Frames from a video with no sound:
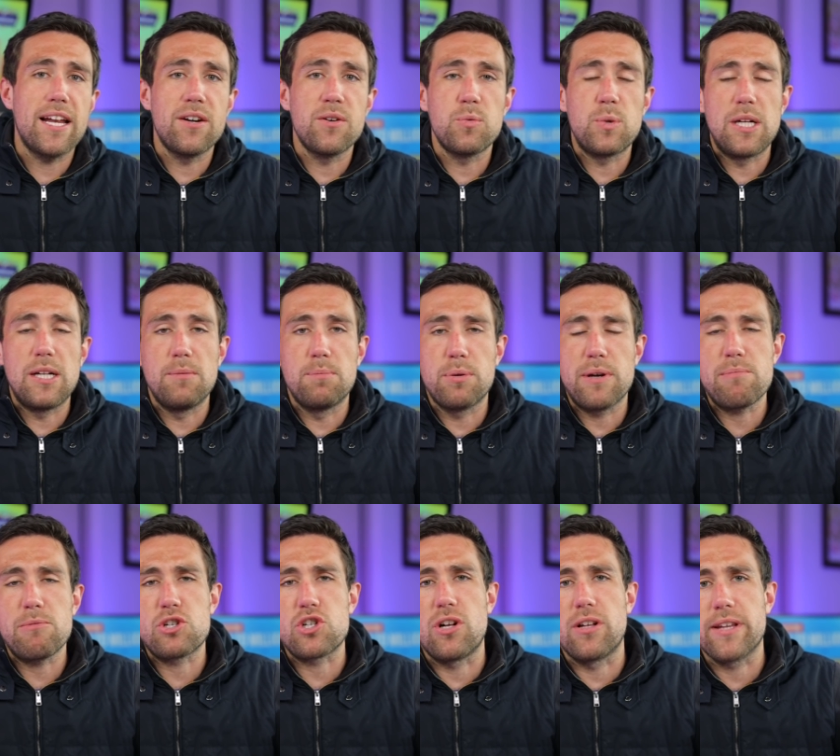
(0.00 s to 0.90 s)
and well,
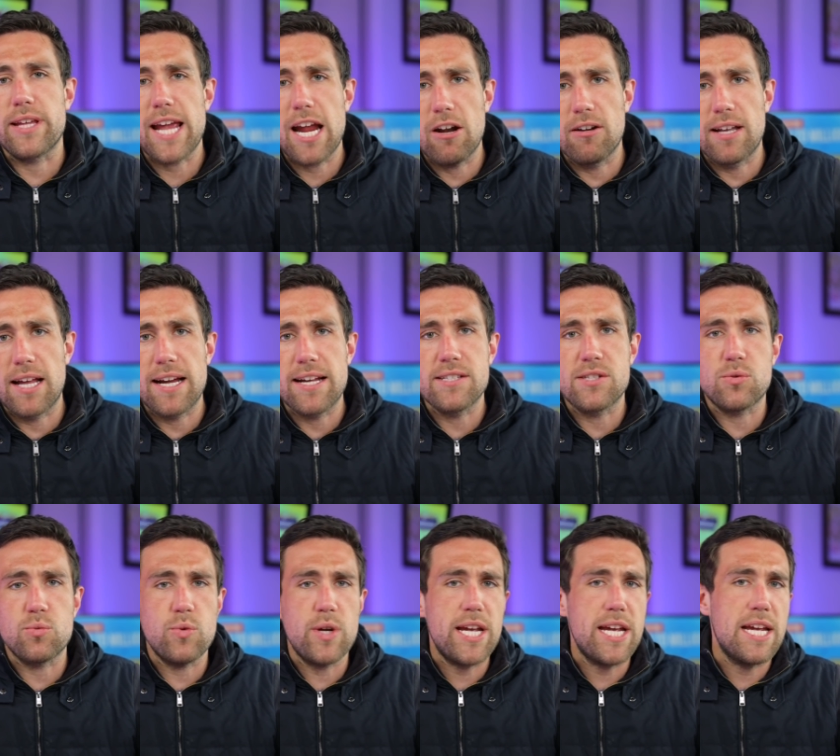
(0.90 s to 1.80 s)
pretty much all the
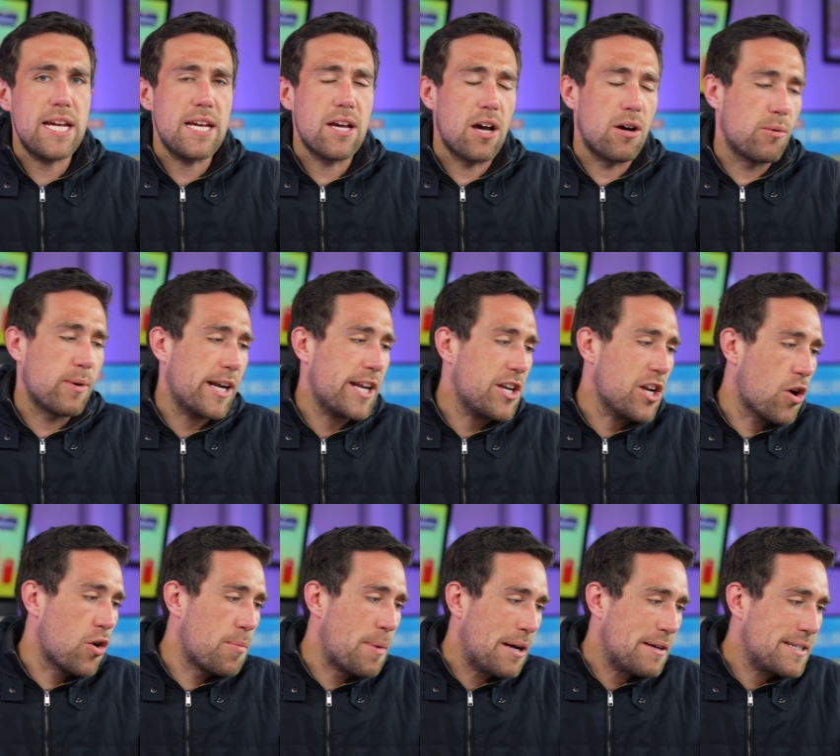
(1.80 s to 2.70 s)
airlines, we already
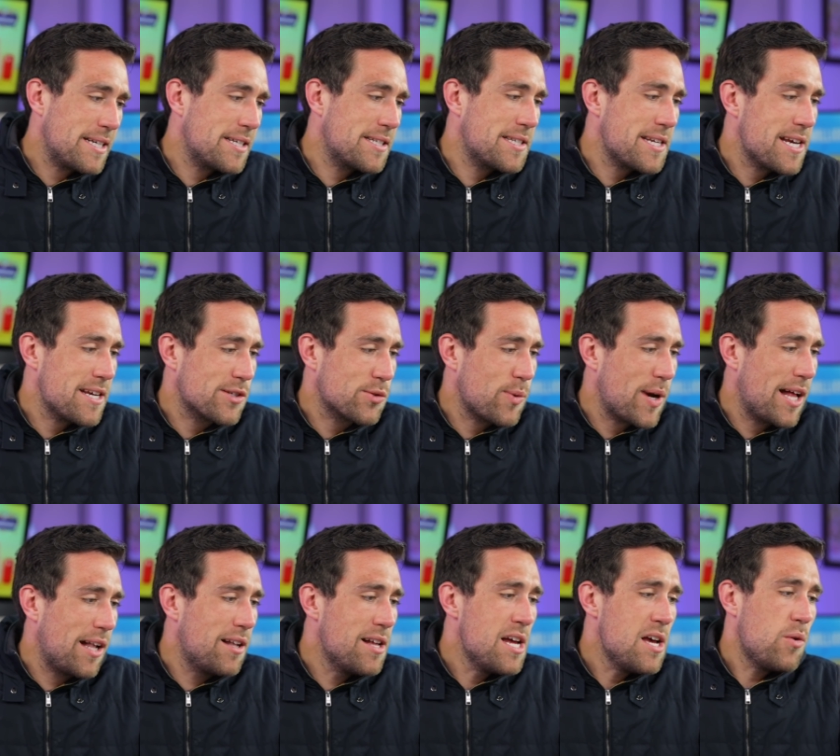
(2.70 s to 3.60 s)
know about Disney as
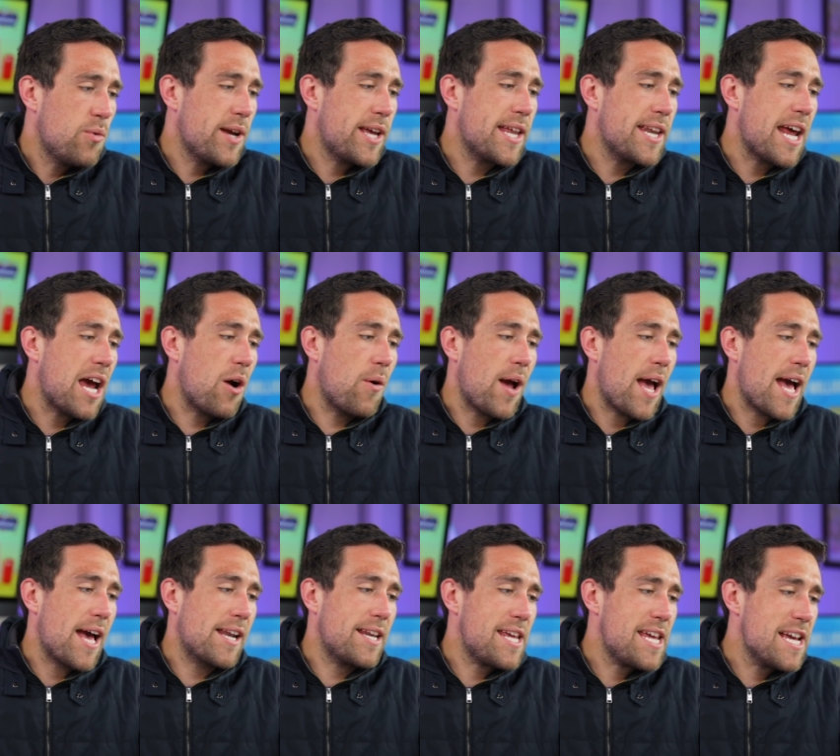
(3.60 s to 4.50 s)
well. We can now
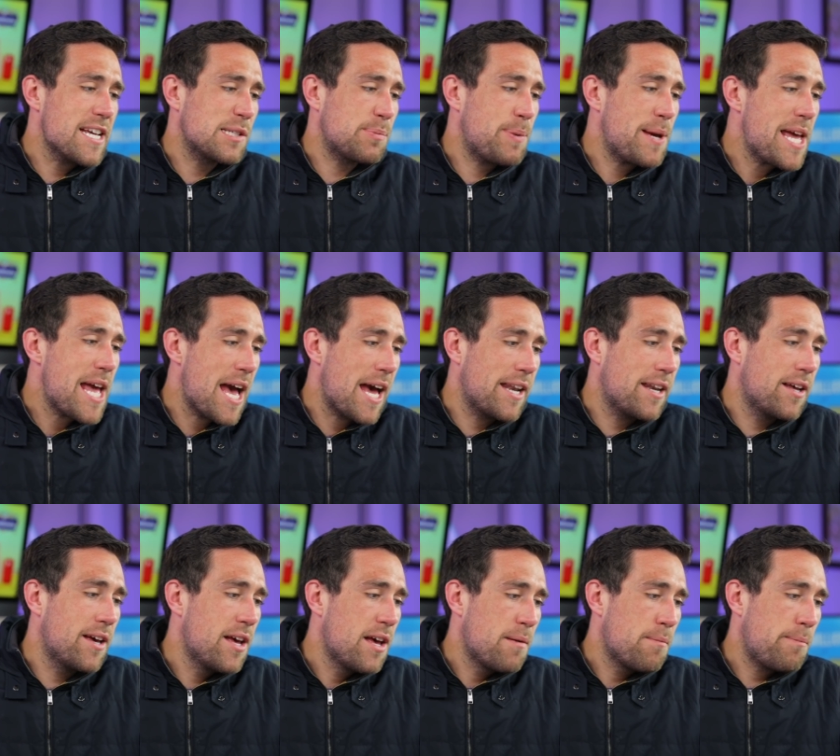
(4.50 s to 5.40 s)
add
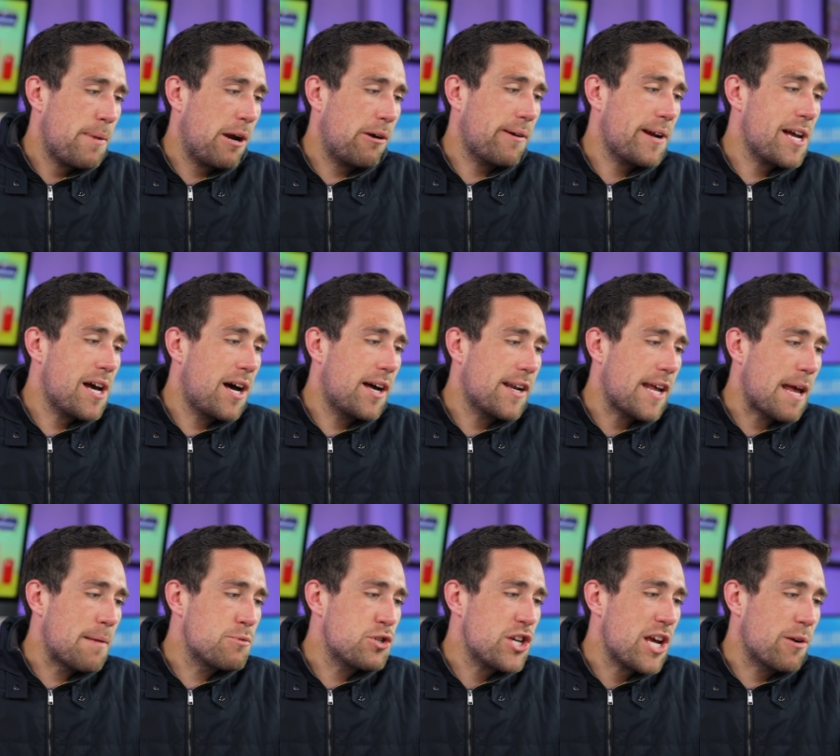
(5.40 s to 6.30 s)
ESPN, Marriott,
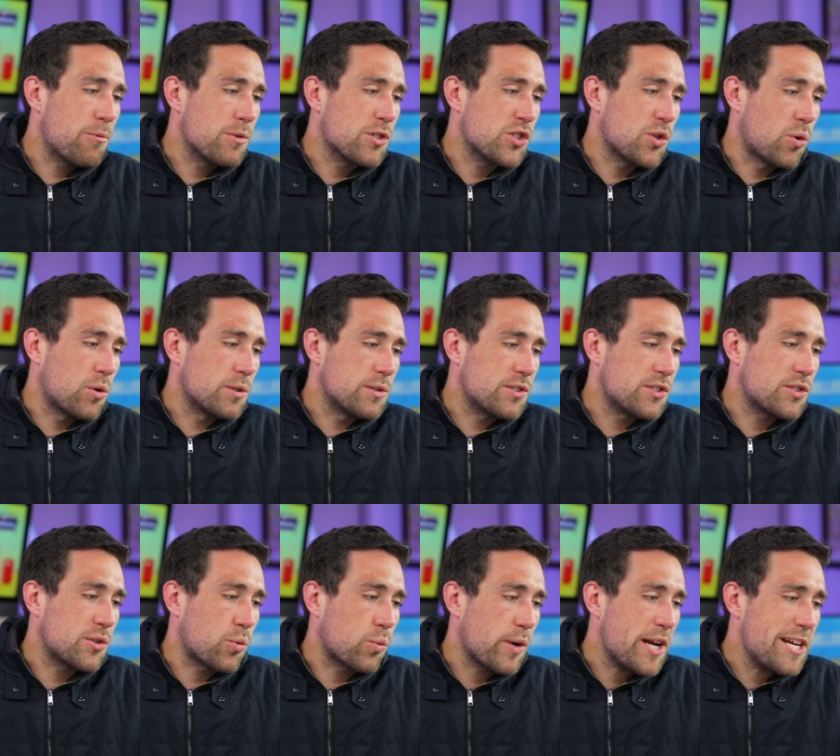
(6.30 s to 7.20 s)
MGM
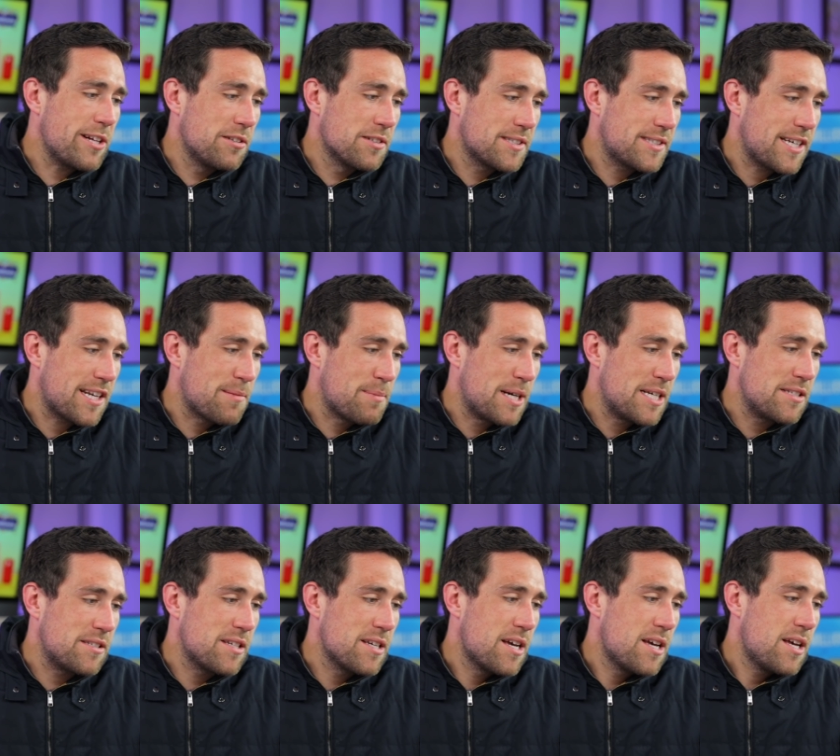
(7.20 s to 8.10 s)
Resorts, Regal
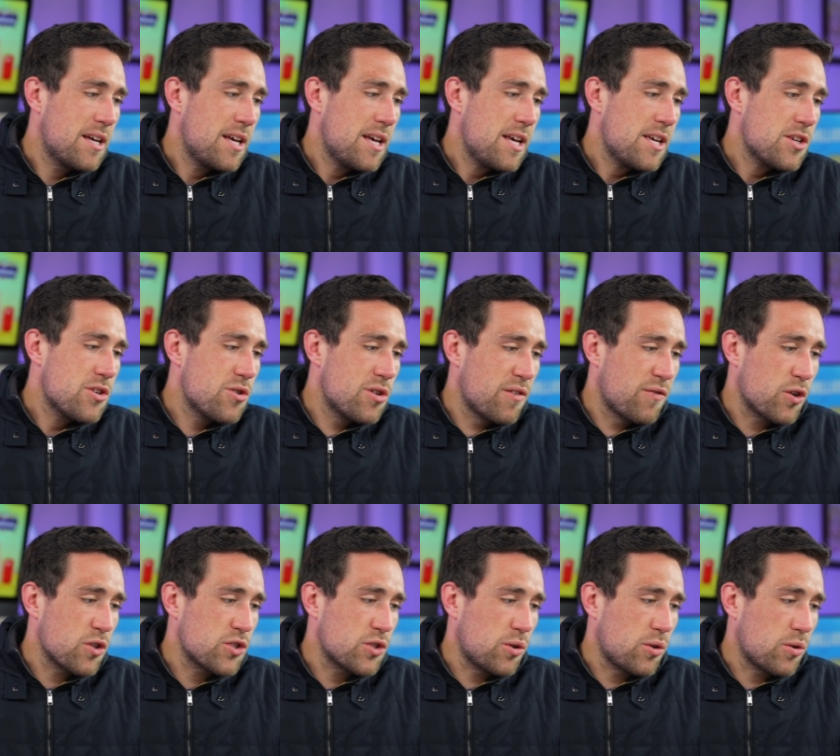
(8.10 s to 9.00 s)
Cinemas,
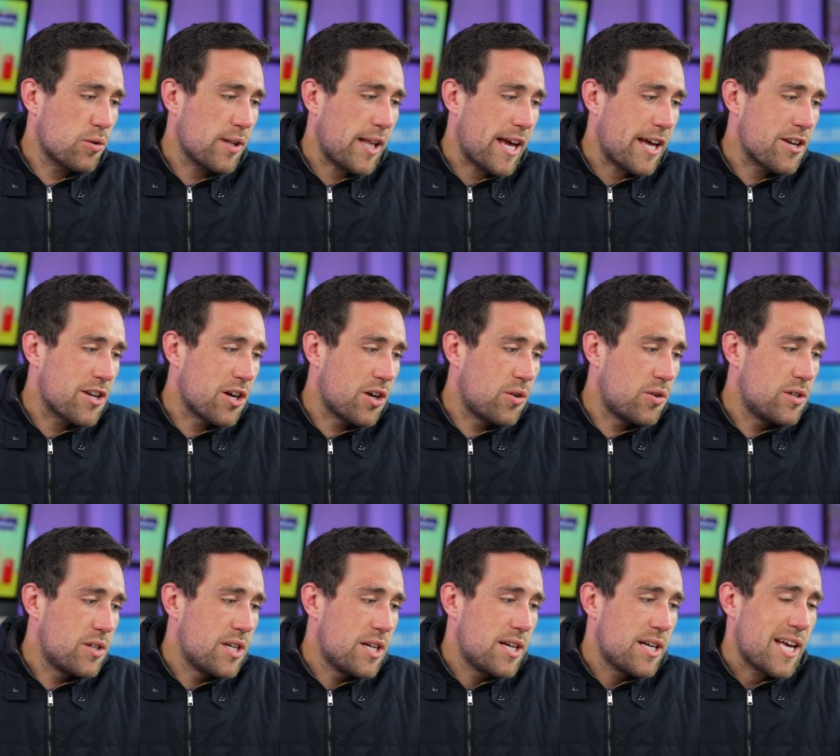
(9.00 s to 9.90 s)
Universal
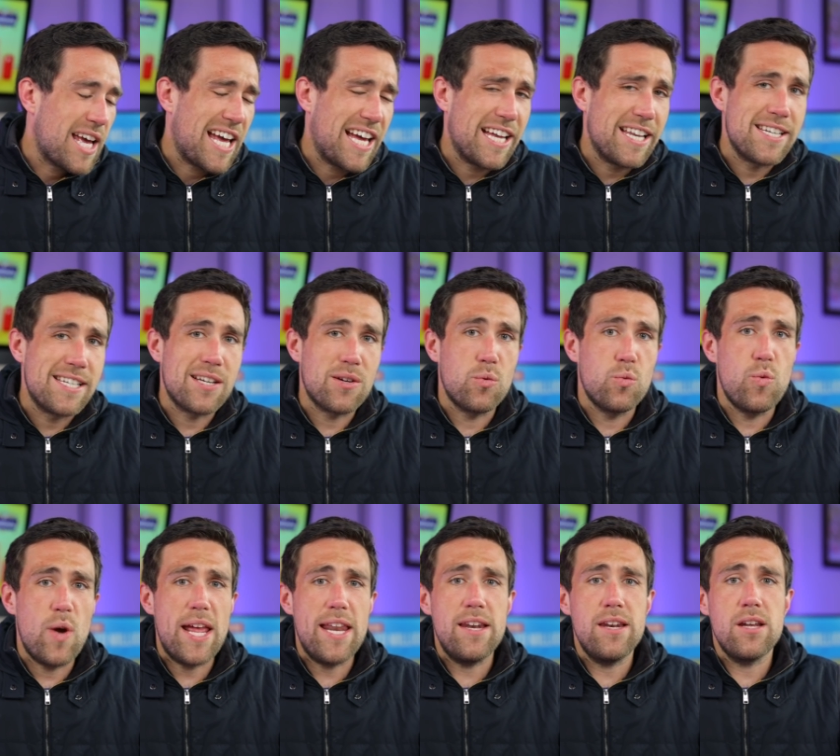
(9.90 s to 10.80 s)
Orlando, and
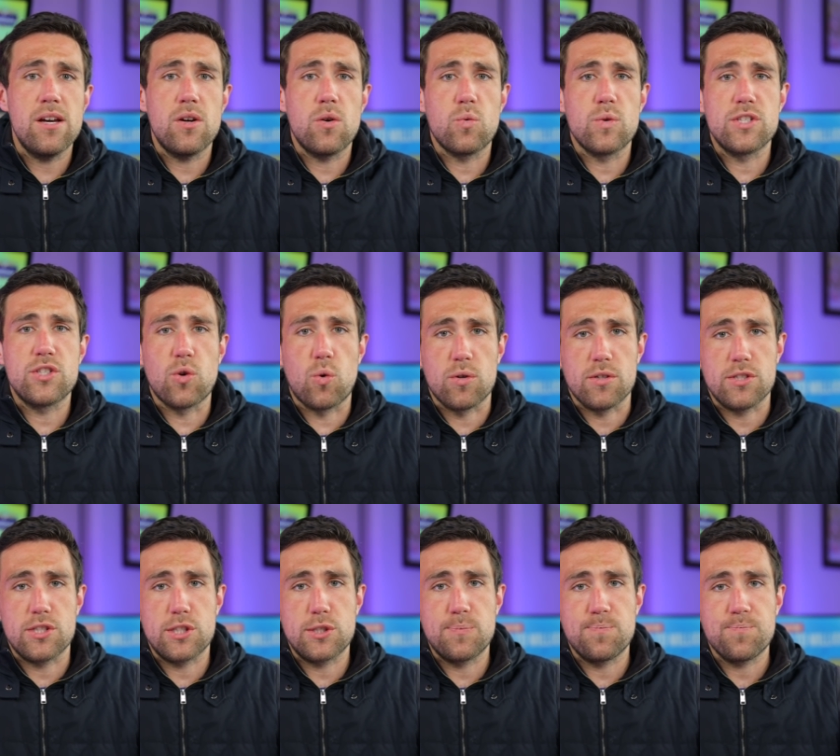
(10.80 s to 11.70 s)
Wynn
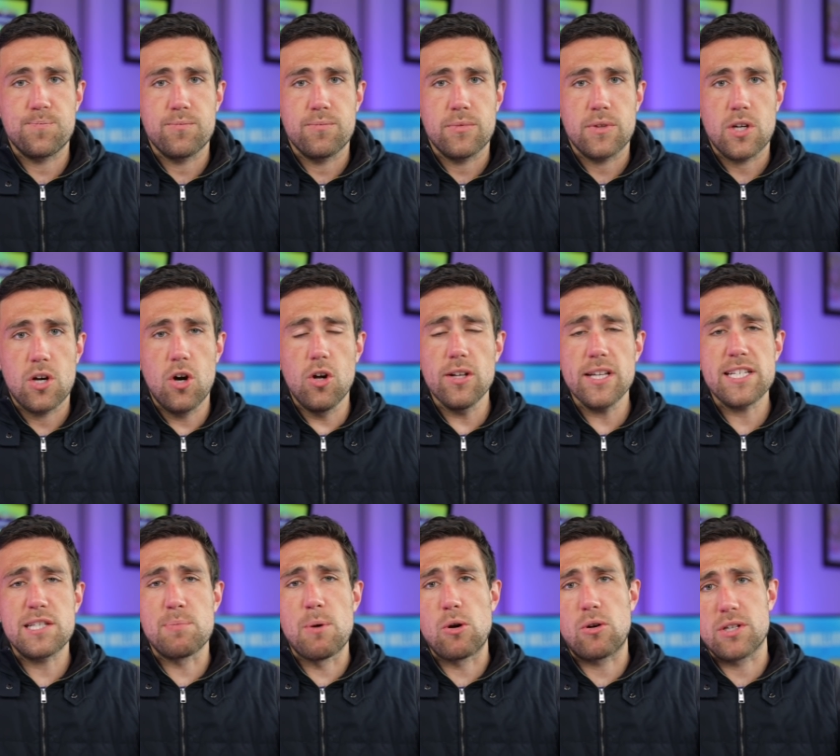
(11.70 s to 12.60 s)
Resorts.
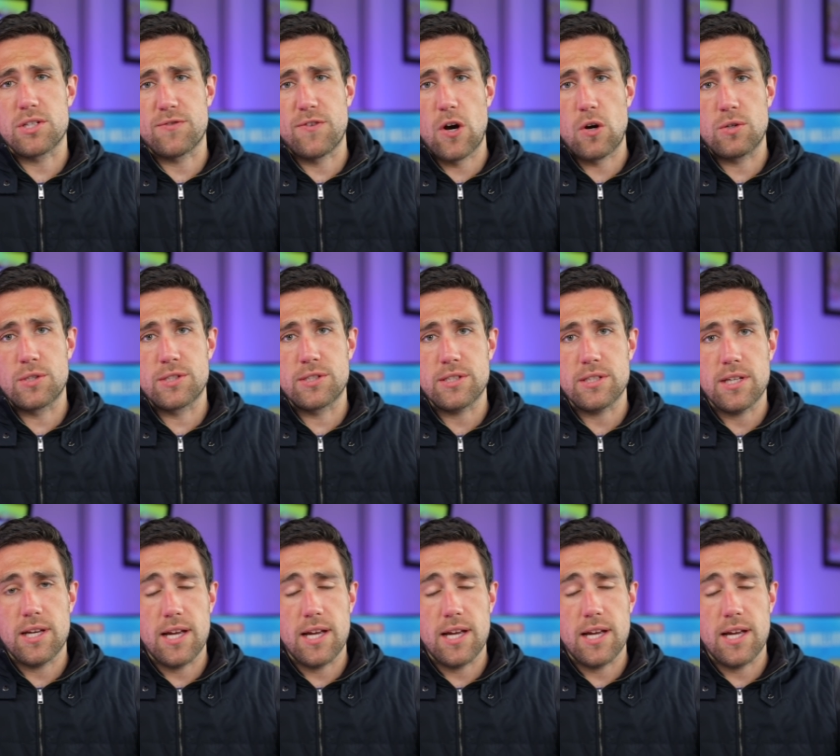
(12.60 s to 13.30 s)
Holy smokers, folks.